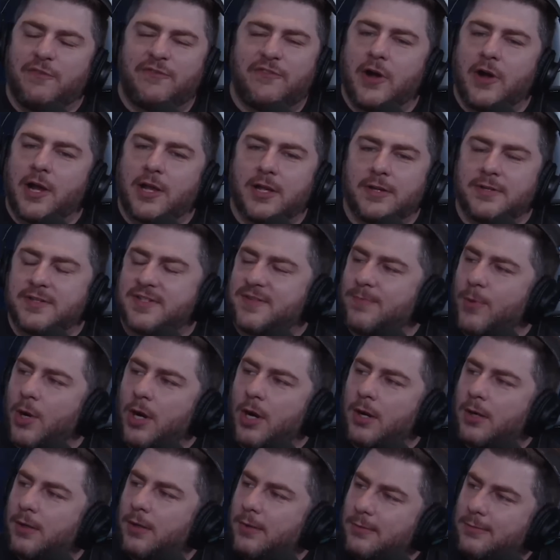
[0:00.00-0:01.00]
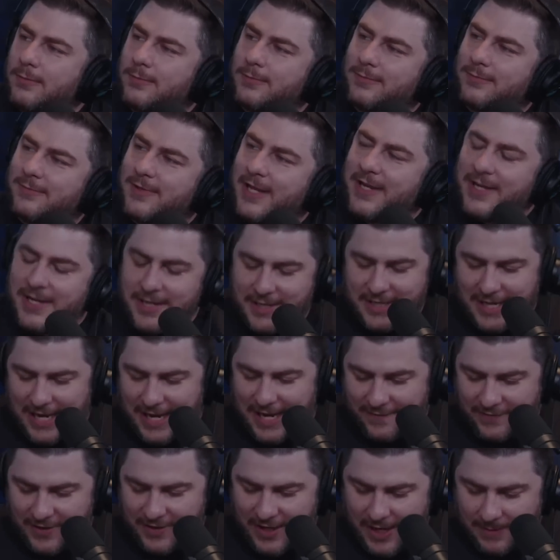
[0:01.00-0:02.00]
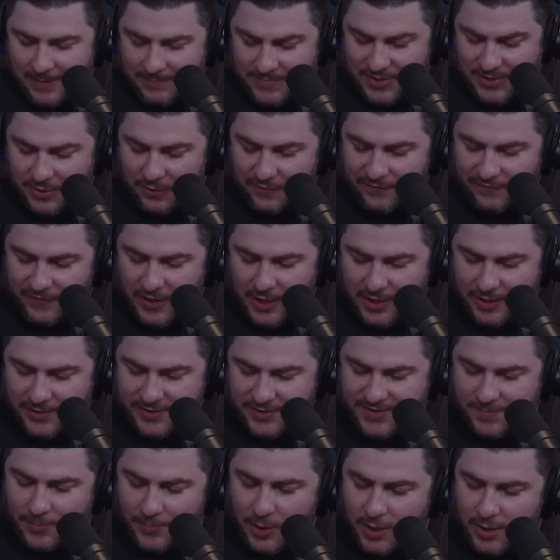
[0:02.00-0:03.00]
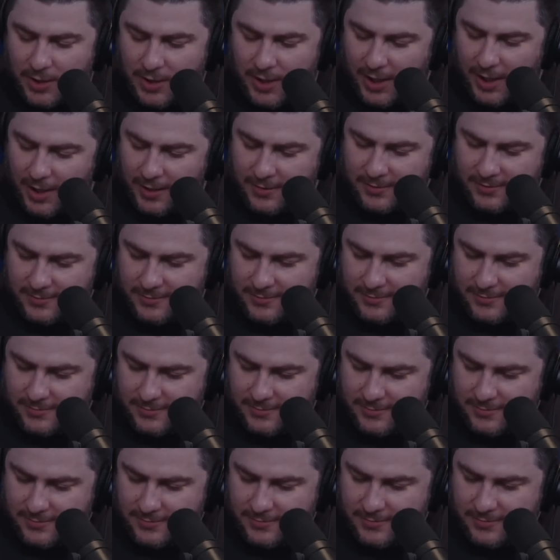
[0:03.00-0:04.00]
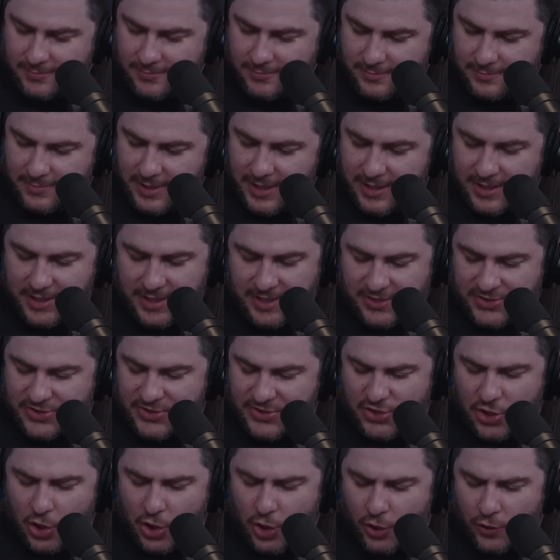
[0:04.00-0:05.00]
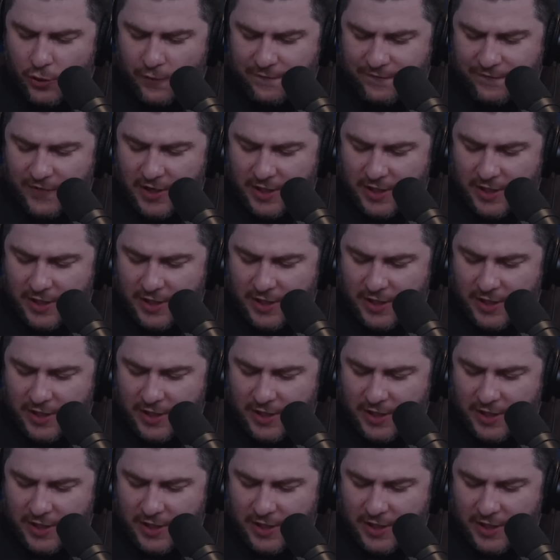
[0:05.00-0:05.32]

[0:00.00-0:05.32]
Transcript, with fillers: fucking smart. They need to have the I'm so fucking smart guy. So and who would have so played,